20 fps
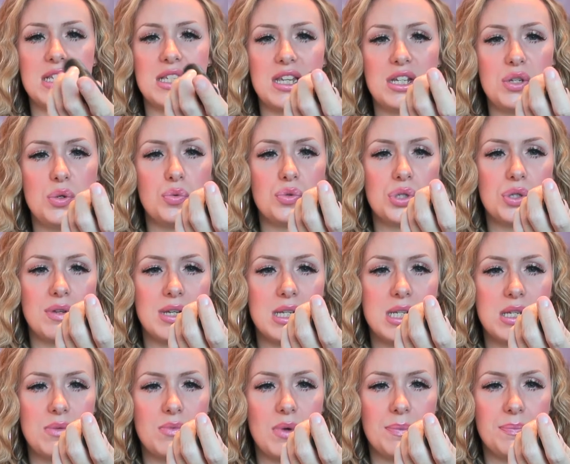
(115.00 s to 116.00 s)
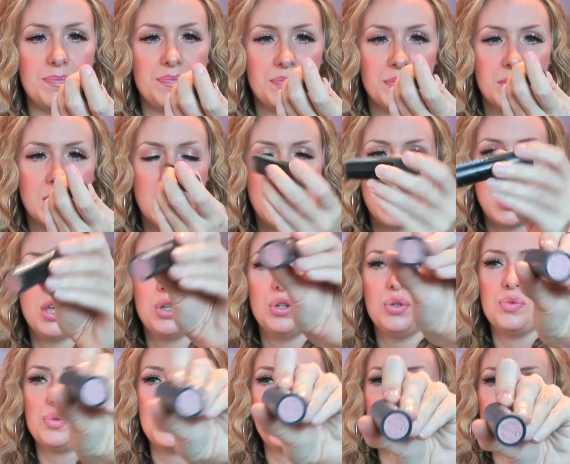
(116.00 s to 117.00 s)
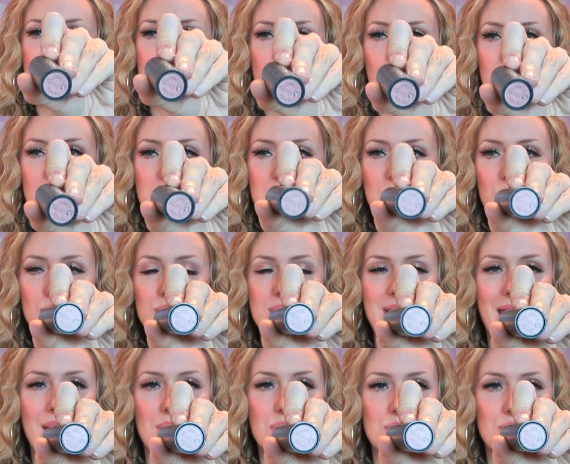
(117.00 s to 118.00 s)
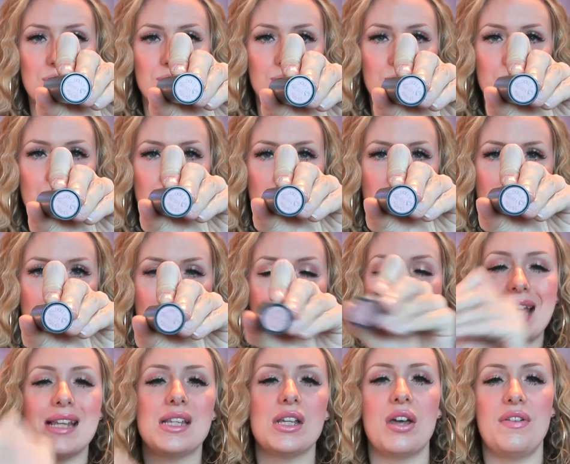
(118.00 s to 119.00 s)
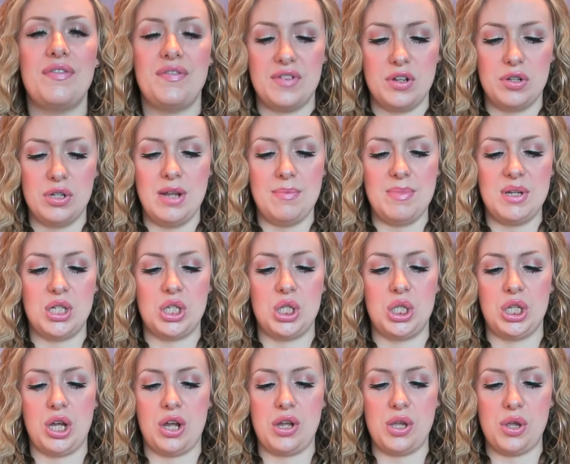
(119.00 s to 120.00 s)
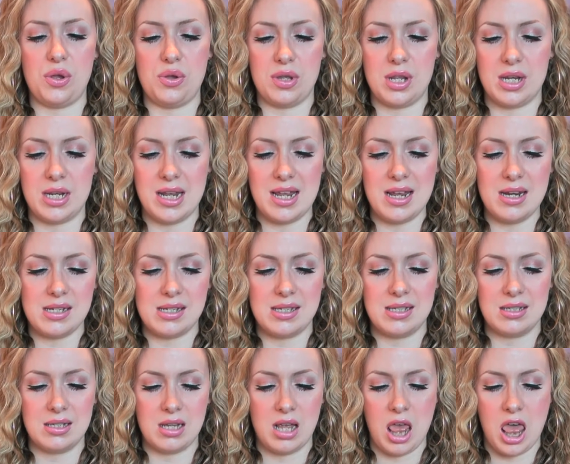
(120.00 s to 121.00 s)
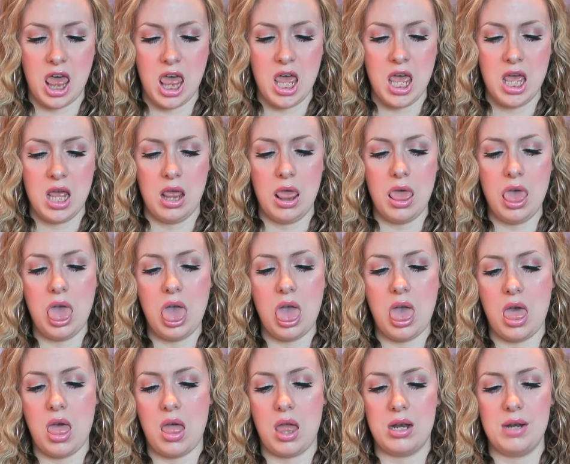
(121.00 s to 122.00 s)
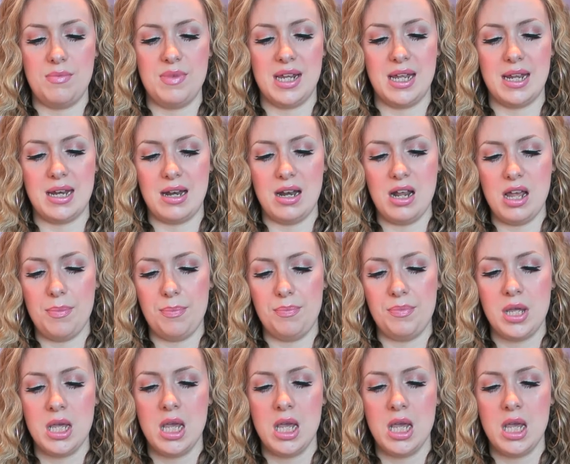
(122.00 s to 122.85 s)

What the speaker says: it's at 021? 021 Doll's House. And let me just show you this. Let me get it up.